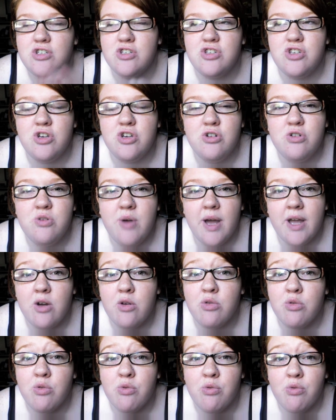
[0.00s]
two
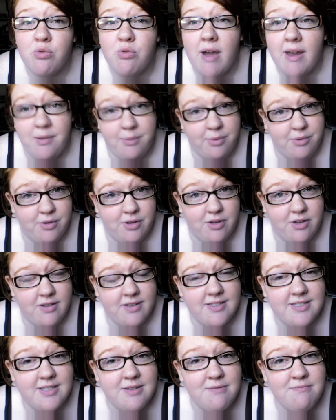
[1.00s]

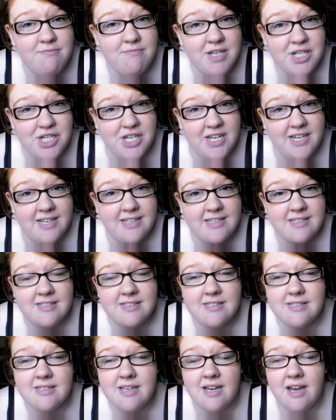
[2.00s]
incredible
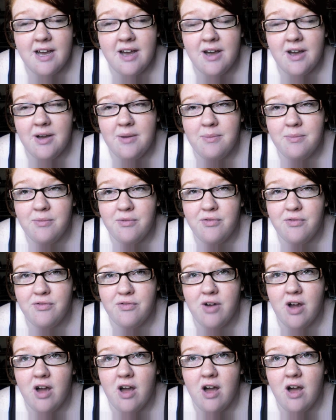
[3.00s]
submissions
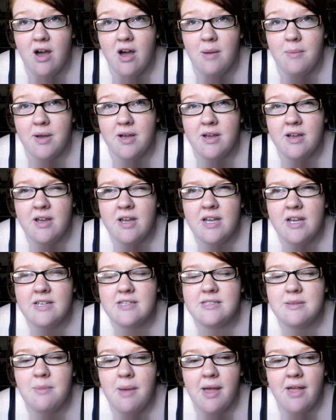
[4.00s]
from
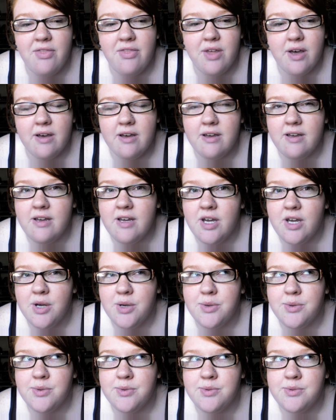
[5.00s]
Samantha,
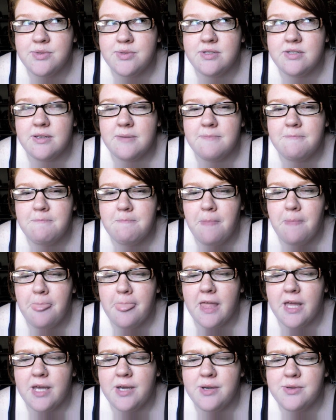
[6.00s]
whose
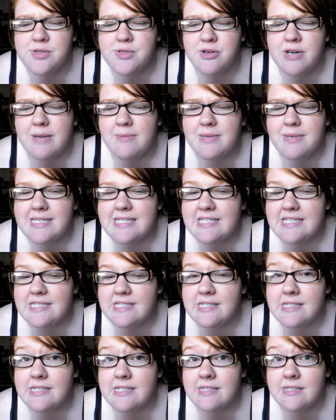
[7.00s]
username is
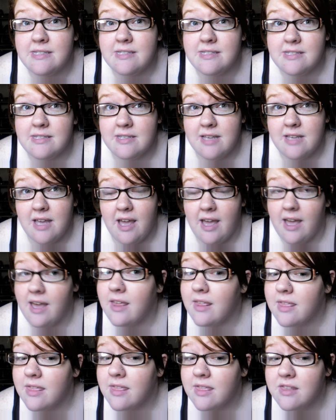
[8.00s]

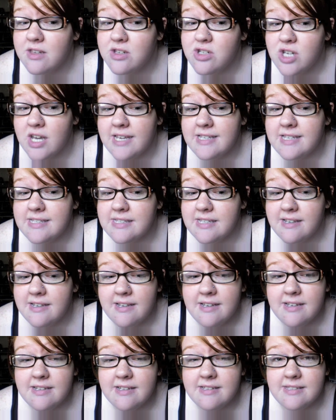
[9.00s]

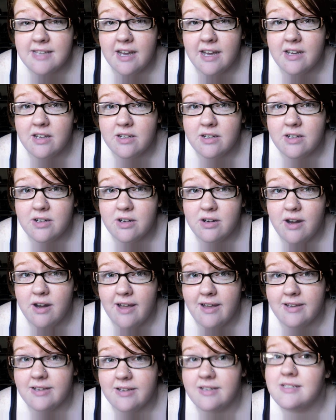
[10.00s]
SaithJC, is that
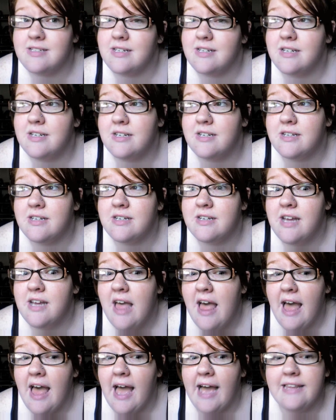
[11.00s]
correct?
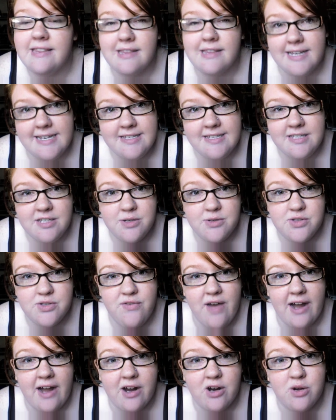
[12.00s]
And Liz, who's
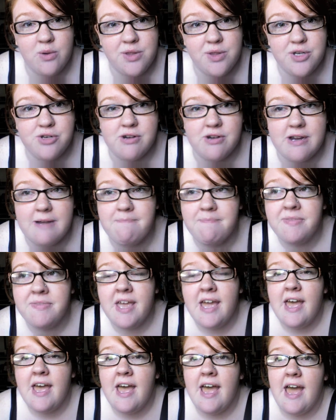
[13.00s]
Fat Girl with a Dream.
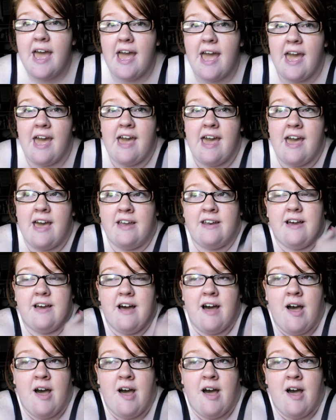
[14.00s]
And